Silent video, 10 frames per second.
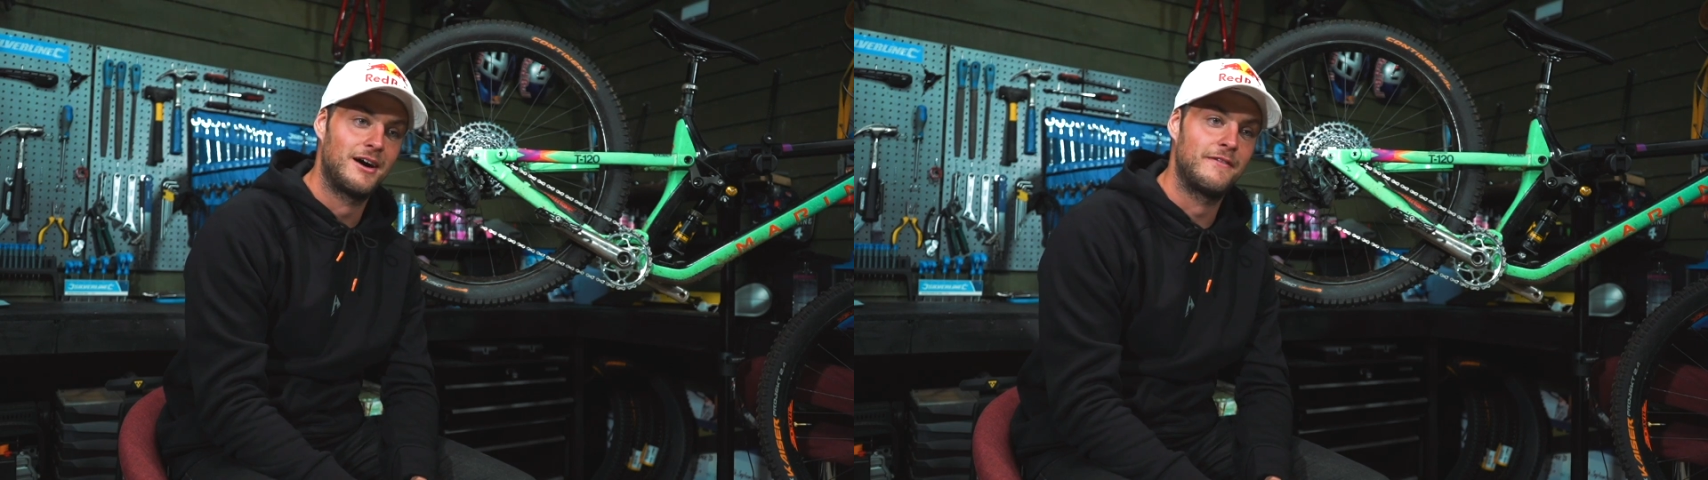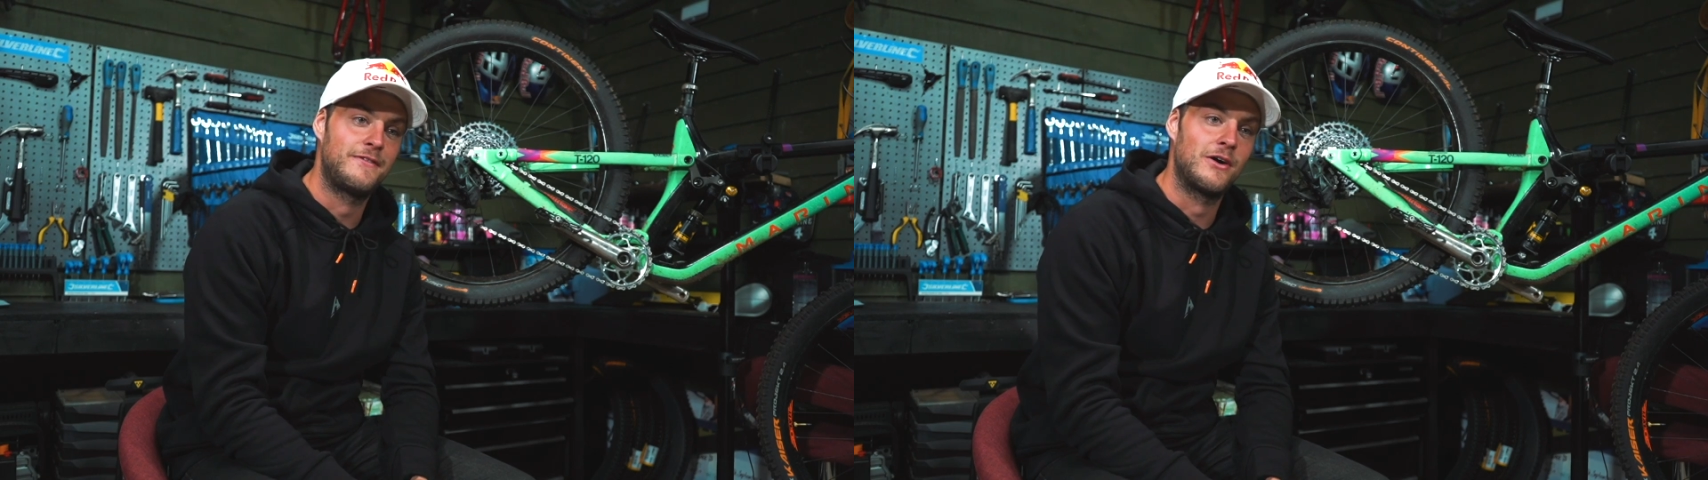
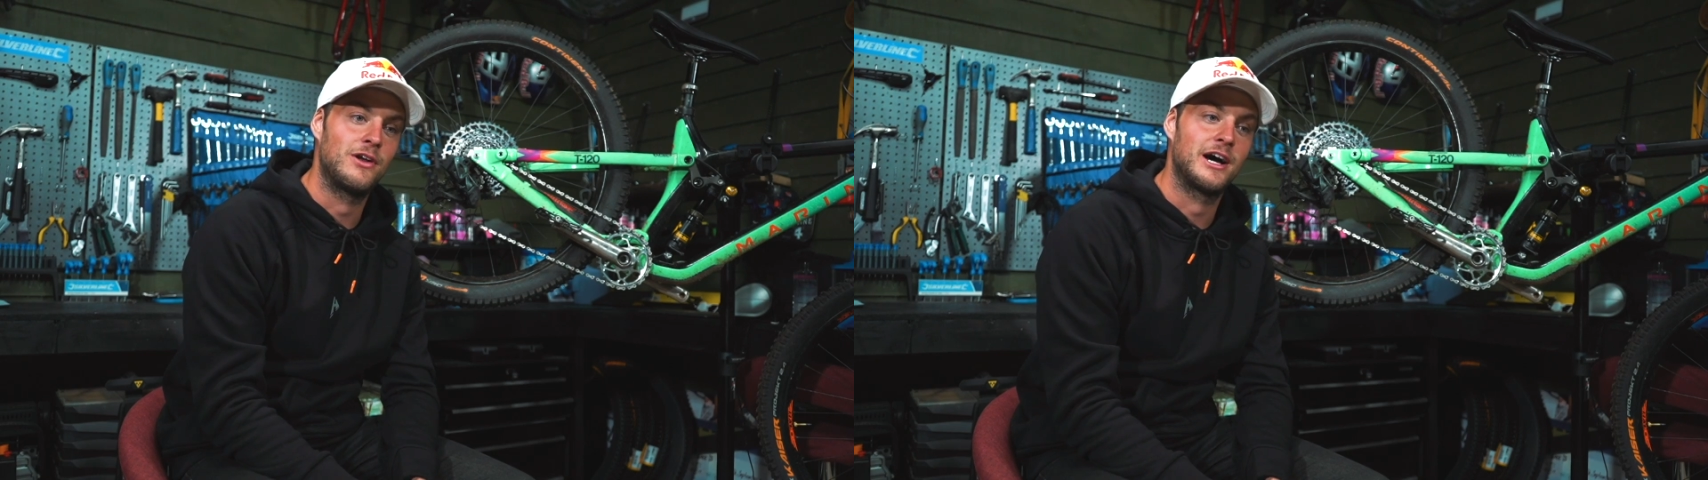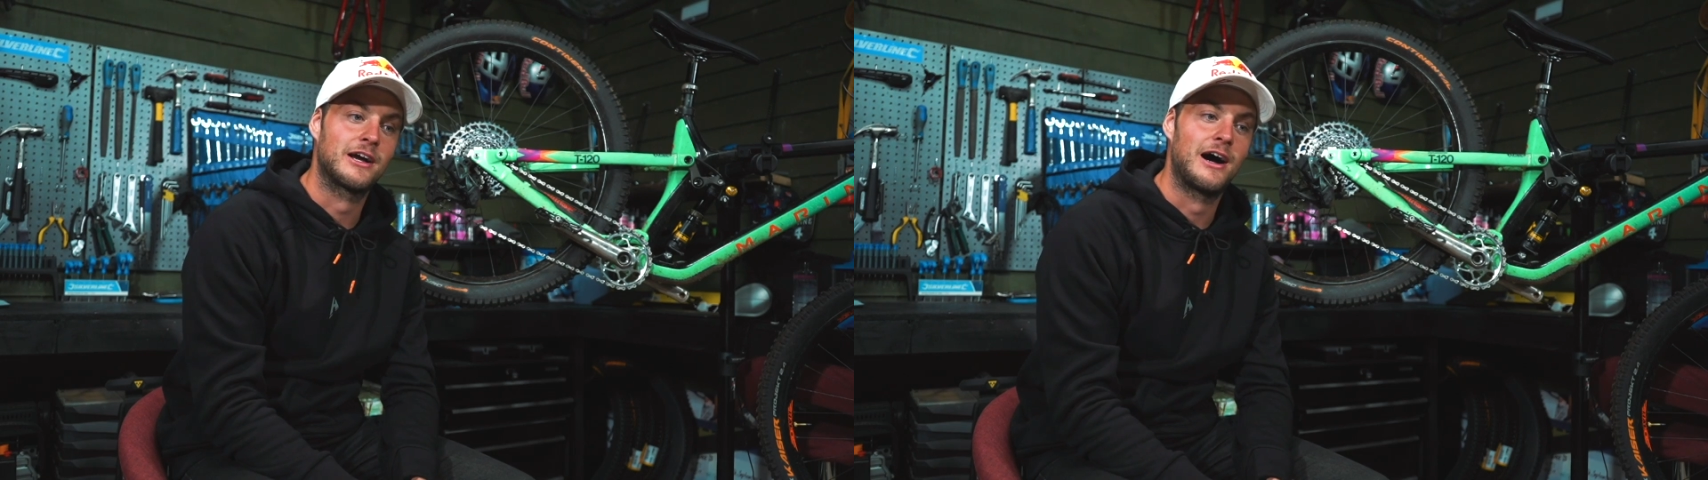I felt
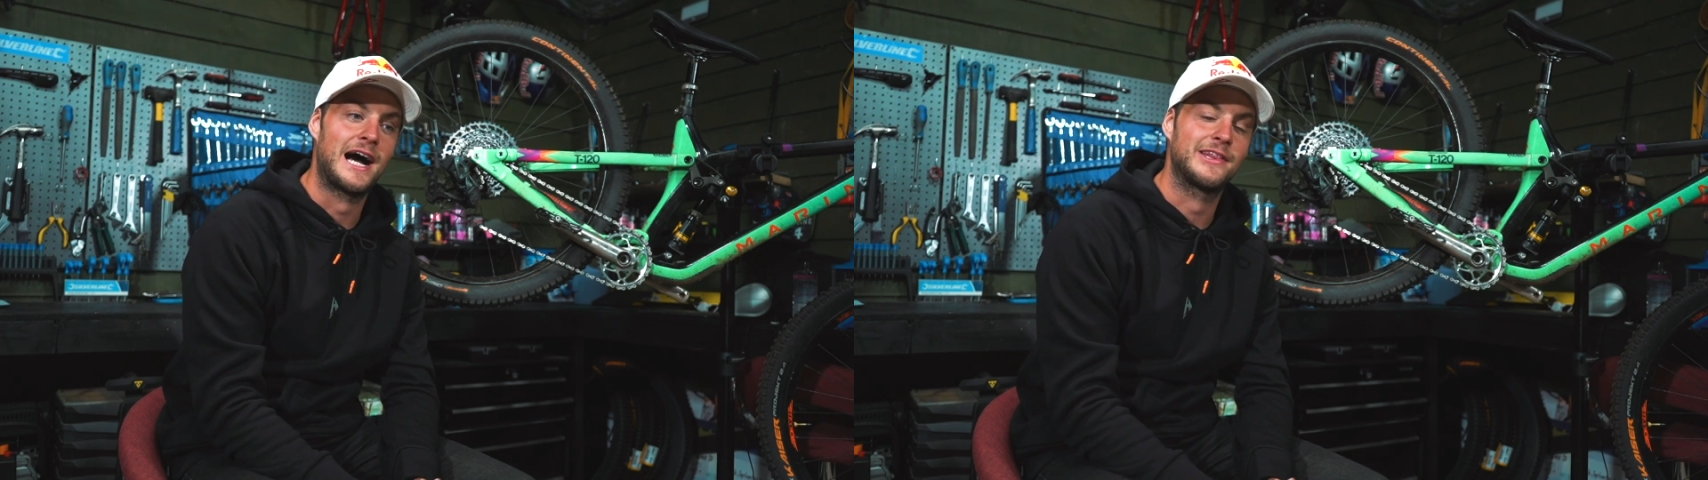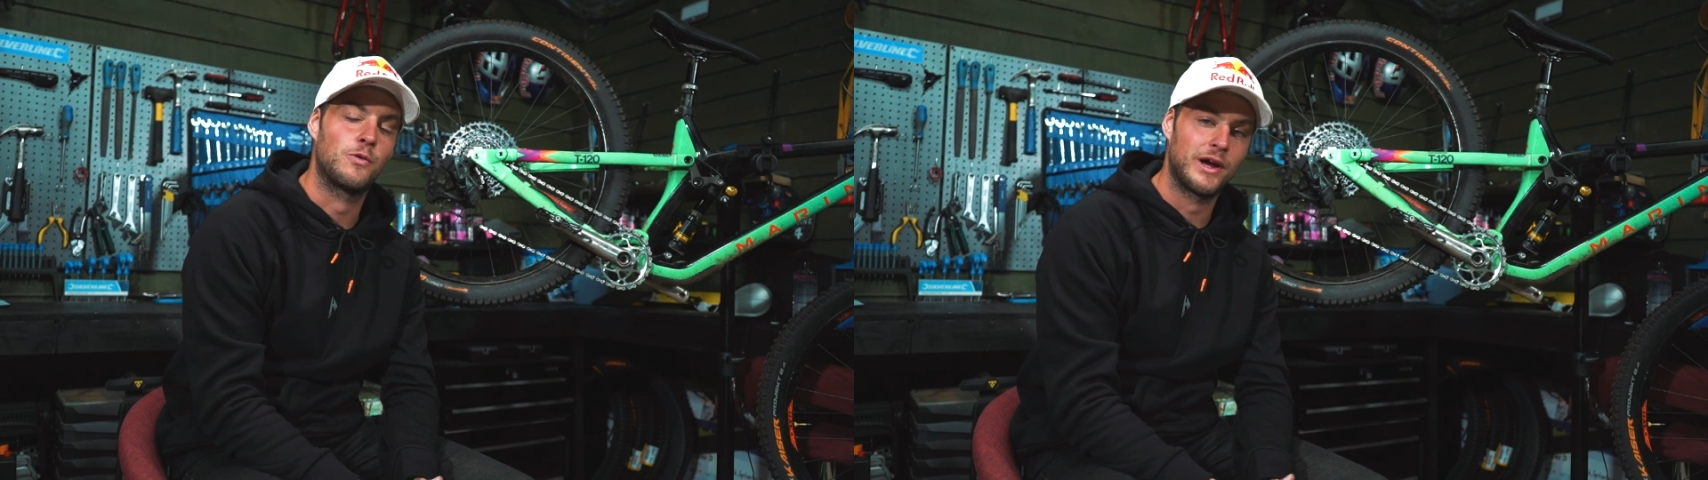like I
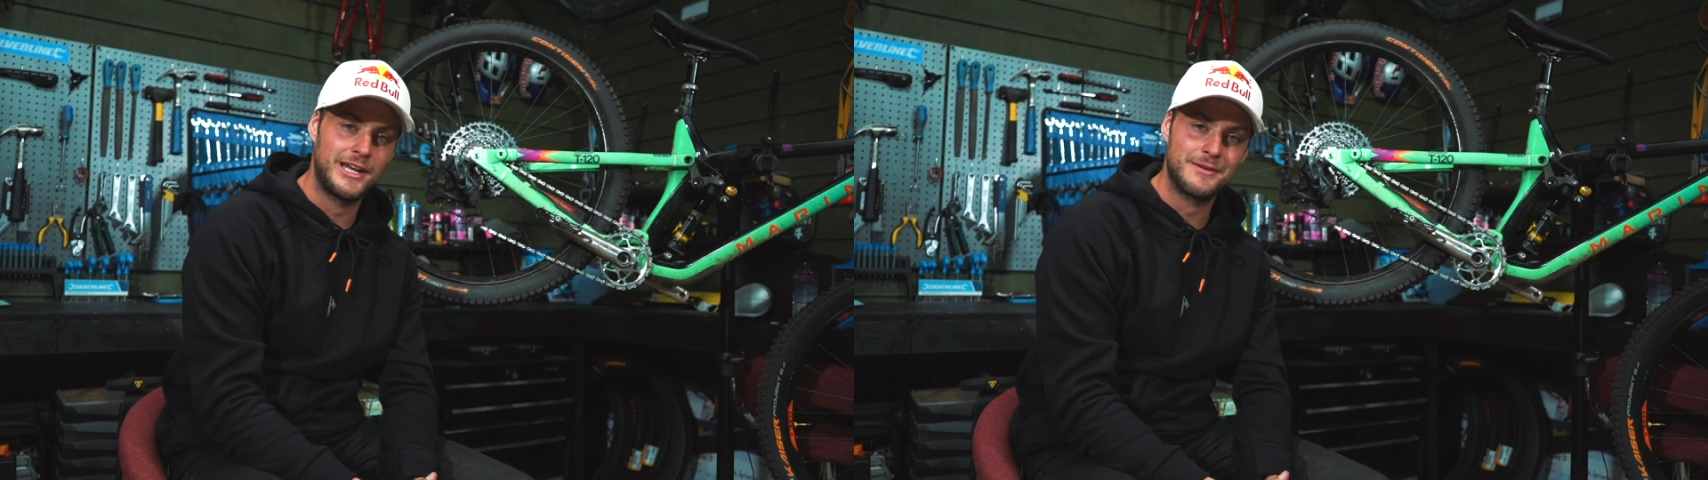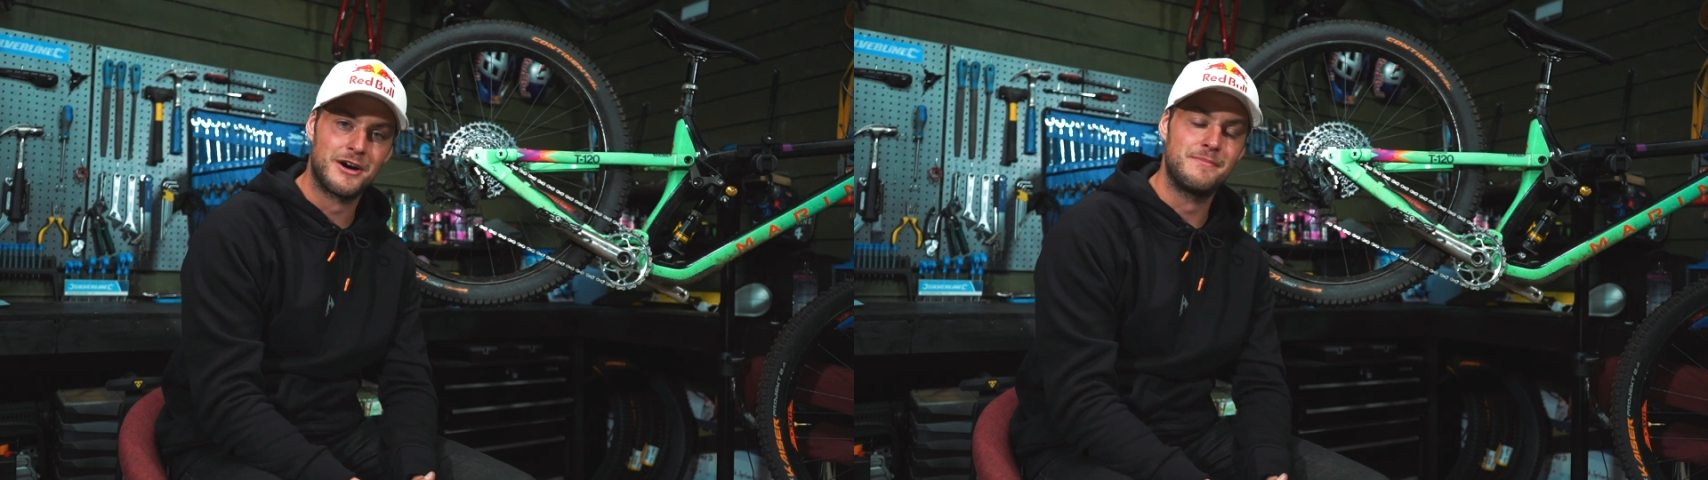had the
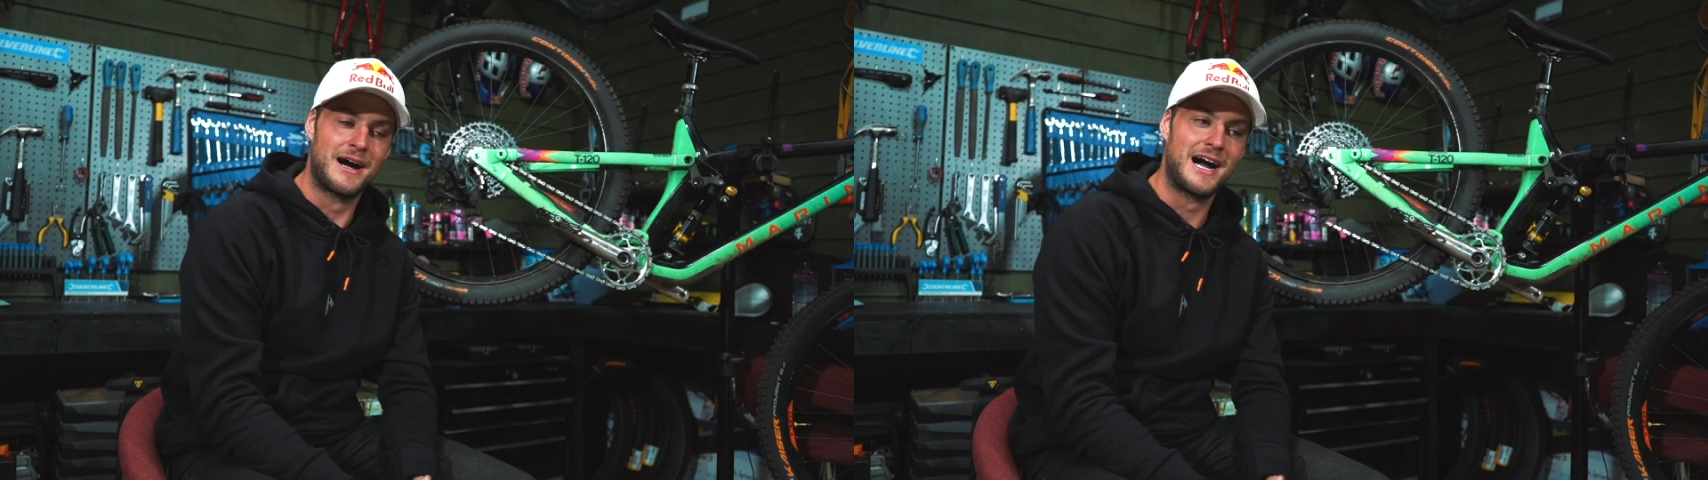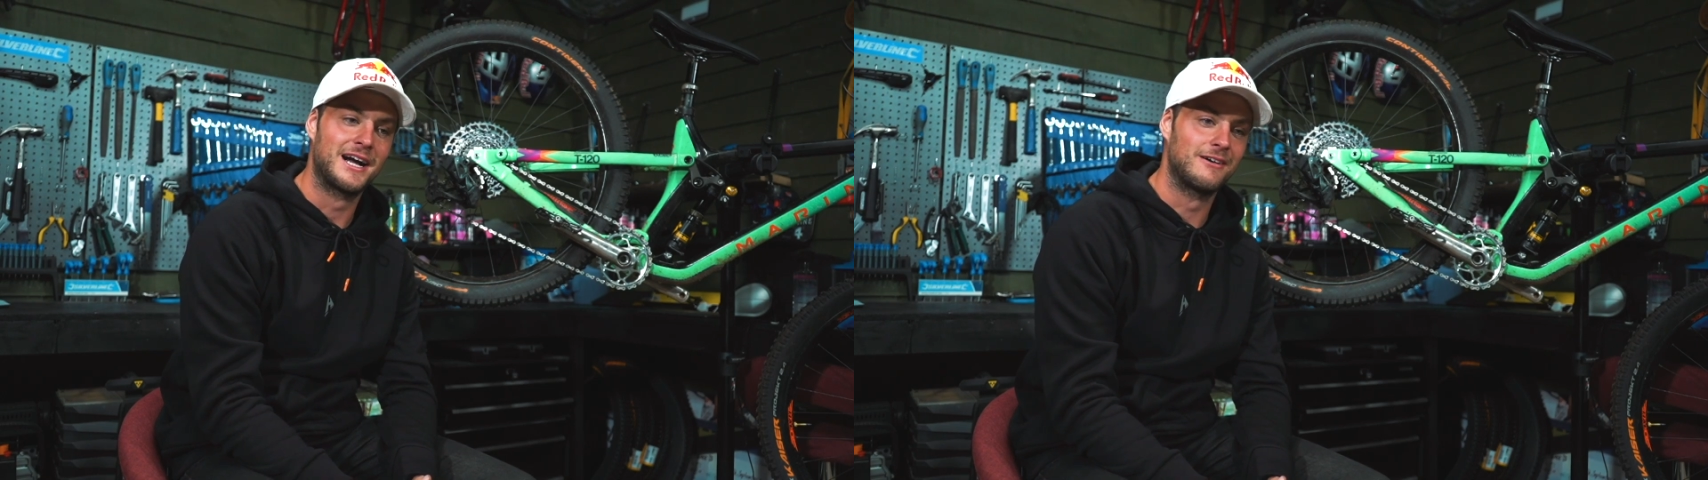wind at my
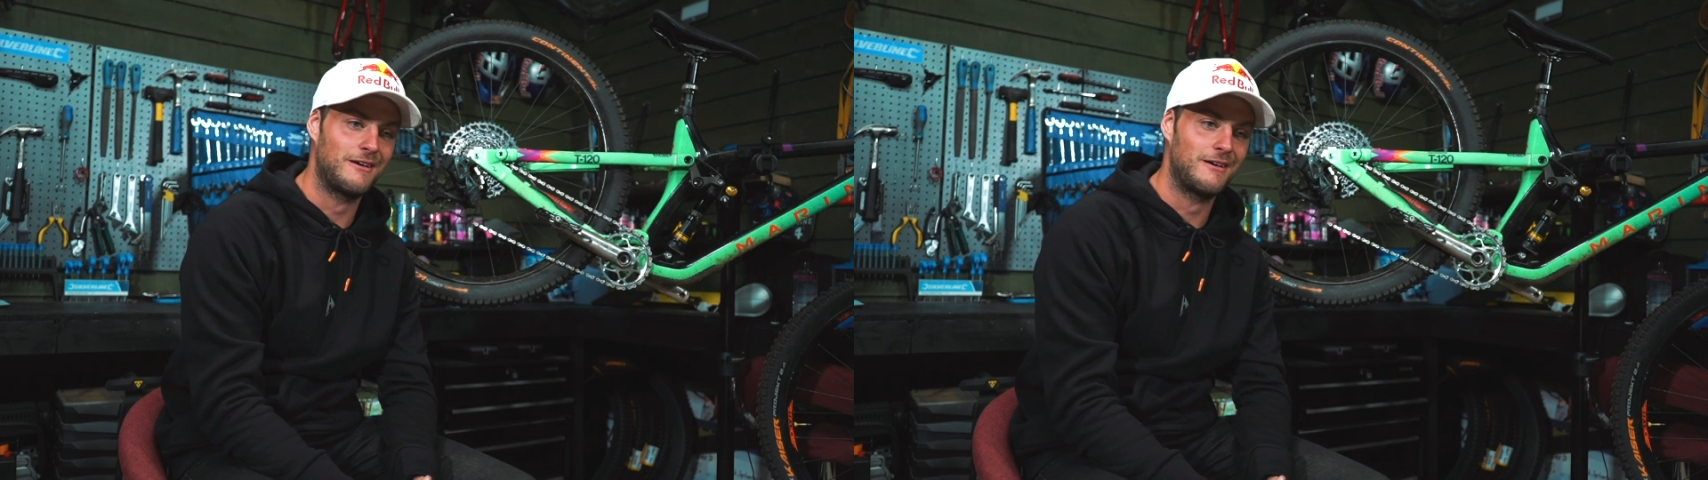back,